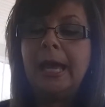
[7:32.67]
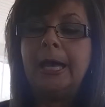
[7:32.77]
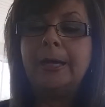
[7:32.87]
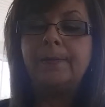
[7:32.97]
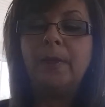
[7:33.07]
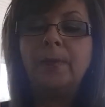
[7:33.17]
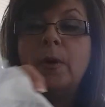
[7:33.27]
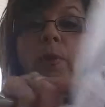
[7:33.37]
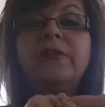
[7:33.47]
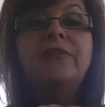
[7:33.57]

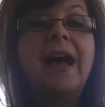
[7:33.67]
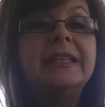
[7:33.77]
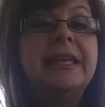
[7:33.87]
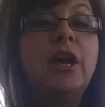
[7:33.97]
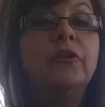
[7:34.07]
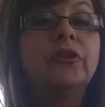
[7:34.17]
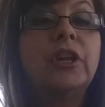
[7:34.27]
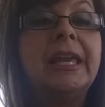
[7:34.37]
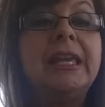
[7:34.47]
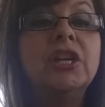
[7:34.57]
But we find
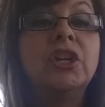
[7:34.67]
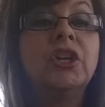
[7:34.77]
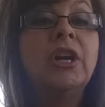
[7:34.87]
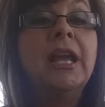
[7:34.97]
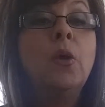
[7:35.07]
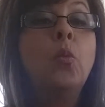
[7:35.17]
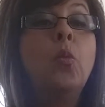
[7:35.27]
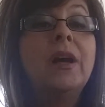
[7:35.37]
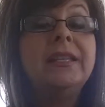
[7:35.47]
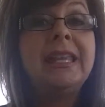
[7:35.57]
over here
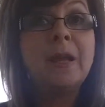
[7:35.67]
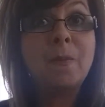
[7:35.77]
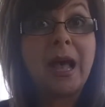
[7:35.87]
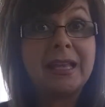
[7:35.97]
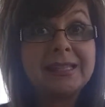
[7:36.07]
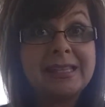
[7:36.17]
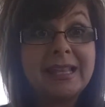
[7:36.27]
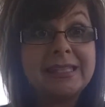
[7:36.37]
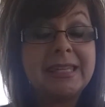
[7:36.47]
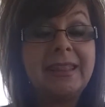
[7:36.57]
what Nehemiah
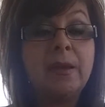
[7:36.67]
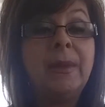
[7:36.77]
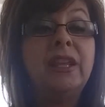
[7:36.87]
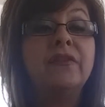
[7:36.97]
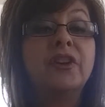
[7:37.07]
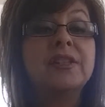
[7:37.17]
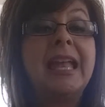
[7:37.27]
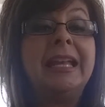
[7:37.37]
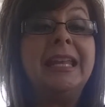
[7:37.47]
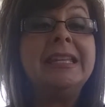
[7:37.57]
says to them in verse
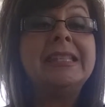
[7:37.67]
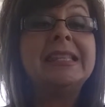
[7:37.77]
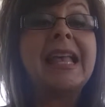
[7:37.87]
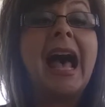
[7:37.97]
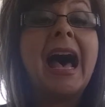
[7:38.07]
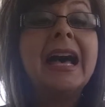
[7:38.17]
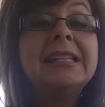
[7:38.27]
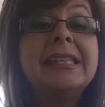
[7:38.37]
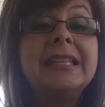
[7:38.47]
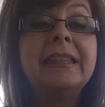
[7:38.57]
8. He says,
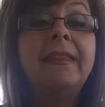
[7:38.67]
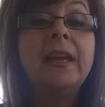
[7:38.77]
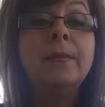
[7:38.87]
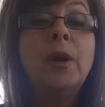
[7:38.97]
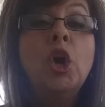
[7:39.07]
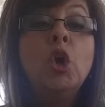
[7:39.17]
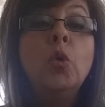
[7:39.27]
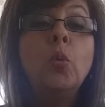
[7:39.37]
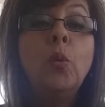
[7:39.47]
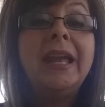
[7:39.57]
I said to them,
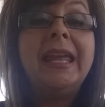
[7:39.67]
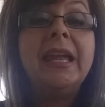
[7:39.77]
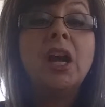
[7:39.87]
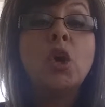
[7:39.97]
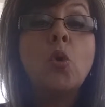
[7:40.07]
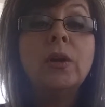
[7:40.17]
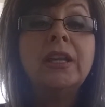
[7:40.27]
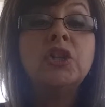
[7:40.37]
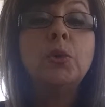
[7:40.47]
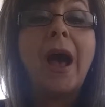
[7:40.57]
we,
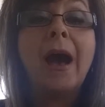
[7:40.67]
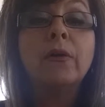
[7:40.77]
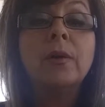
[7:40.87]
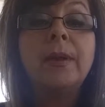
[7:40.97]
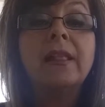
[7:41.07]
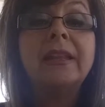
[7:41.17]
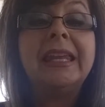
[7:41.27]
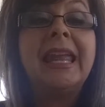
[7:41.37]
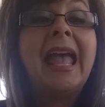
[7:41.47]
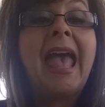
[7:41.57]
according to our
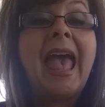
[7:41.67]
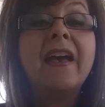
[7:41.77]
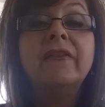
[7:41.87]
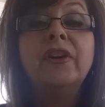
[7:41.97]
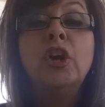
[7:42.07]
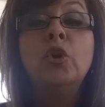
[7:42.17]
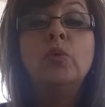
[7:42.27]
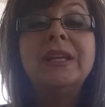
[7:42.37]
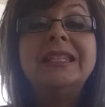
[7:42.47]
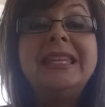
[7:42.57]
ability, have
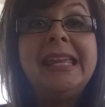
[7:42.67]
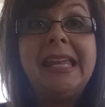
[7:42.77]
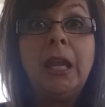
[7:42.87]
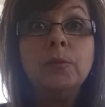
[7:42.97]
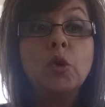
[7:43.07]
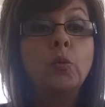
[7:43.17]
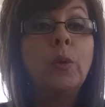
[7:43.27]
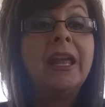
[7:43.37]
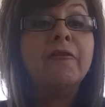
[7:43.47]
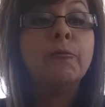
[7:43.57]
redeemed, or
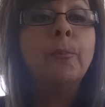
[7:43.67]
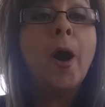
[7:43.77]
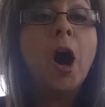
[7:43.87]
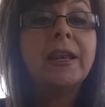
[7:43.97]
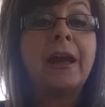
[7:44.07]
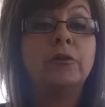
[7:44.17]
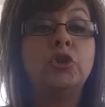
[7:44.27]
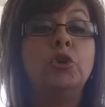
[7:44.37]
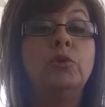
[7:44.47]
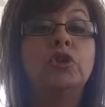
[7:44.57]
we have bought our
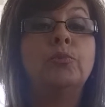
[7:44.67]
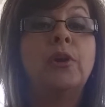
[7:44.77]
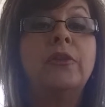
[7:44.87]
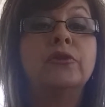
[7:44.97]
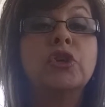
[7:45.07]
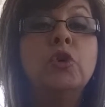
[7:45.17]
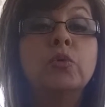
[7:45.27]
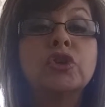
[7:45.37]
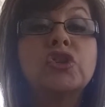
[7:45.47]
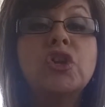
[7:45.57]
Jewish brothers who
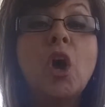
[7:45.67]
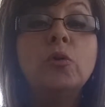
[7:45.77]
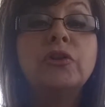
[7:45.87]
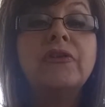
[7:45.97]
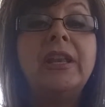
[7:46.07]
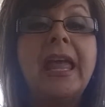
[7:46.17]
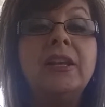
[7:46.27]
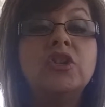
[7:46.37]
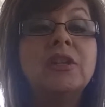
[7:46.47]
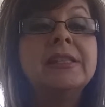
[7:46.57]
were sold to the
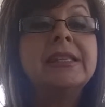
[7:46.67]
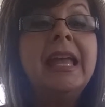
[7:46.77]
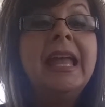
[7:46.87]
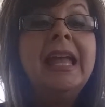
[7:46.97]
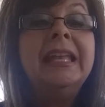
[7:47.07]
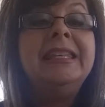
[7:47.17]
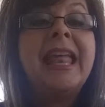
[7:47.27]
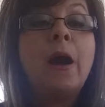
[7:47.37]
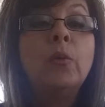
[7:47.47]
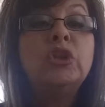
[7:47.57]
nations.
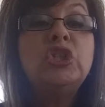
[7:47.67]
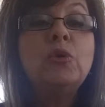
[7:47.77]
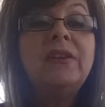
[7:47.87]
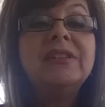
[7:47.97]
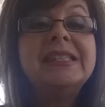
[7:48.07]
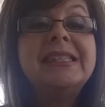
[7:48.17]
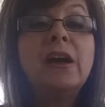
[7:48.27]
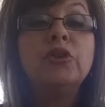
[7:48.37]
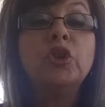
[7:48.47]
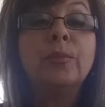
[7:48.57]
Now would you even
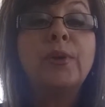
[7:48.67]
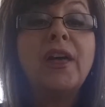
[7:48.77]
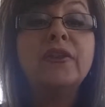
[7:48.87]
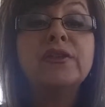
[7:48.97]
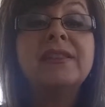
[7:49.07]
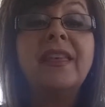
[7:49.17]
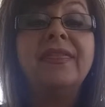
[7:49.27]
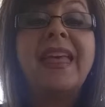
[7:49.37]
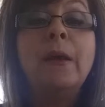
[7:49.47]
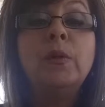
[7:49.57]
sell your brothers
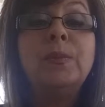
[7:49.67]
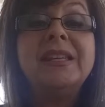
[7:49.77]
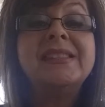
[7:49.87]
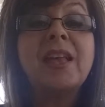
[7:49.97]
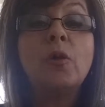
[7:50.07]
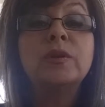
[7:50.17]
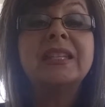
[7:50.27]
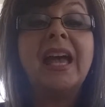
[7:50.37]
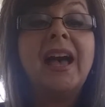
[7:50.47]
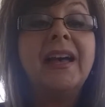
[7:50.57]
that they would be sold
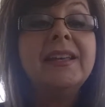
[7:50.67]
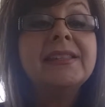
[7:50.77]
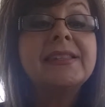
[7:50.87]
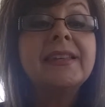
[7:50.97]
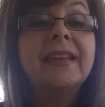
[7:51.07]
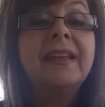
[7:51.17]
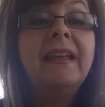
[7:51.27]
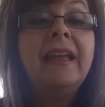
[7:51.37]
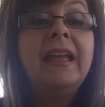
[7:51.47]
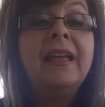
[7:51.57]
to us?
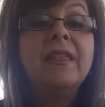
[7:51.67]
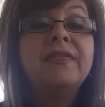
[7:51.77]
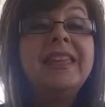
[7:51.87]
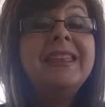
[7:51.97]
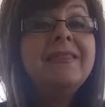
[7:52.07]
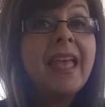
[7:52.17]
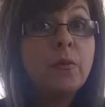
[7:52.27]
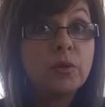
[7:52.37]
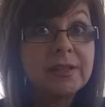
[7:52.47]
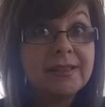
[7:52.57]
Then they
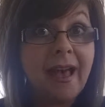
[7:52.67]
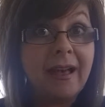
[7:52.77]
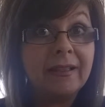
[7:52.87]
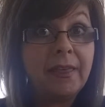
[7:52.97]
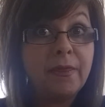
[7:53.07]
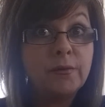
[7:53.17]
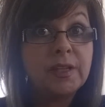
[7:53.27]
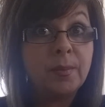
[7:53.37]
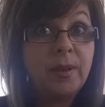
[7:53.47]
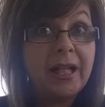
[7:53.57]
were silent.
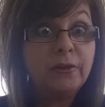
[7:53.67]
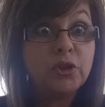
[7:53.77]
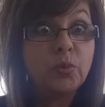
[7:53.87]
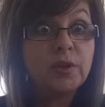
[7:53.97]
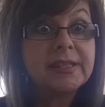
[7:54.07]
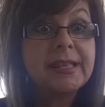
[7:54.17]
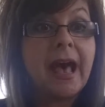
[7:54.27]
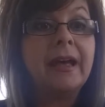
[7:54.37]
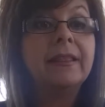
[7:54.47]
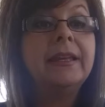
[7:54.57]
Those complainers were
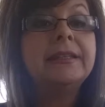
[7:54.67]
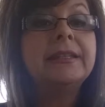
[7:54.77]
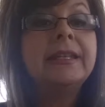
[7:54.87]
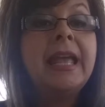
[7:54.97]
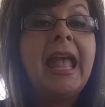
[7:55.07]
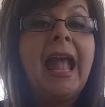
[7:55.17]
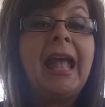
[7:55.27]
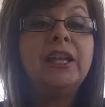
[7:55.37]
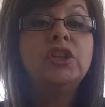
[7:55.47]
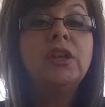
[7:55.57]
silent,
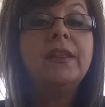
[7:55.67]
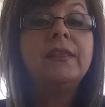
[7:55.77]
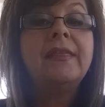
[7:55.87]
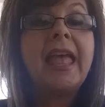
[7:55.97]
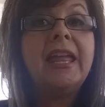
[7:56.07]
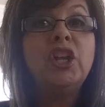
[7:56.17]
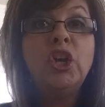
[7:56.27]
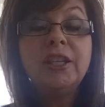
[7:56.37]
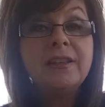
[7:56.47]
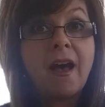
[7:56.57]
and they
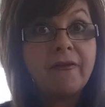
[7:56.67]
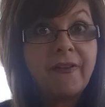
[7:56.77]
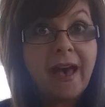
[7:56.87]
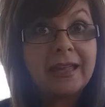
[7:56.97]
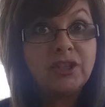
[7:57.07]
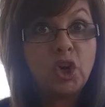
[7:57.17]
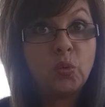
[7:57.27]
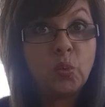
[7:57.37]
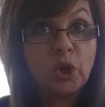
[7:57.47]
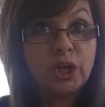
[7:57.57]
could not find a
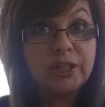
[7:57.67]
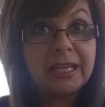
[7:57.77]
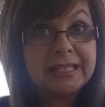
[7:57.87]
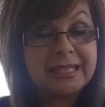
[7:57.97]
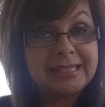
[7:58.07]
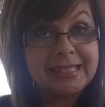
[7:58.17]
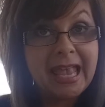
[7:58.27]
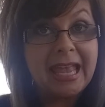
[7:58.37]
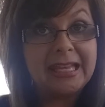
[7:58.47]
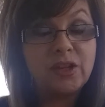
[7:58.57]
word to
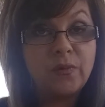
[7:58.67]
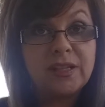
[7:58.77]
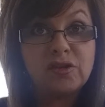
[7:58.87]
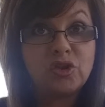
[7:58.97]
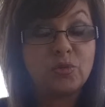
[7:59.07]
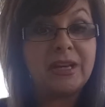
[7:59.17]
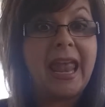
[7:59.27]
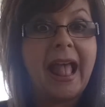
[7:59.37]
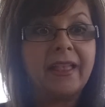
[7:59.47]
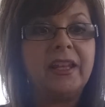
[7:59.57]
say. So this is a
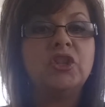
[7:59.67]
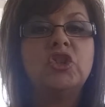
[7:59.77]
reality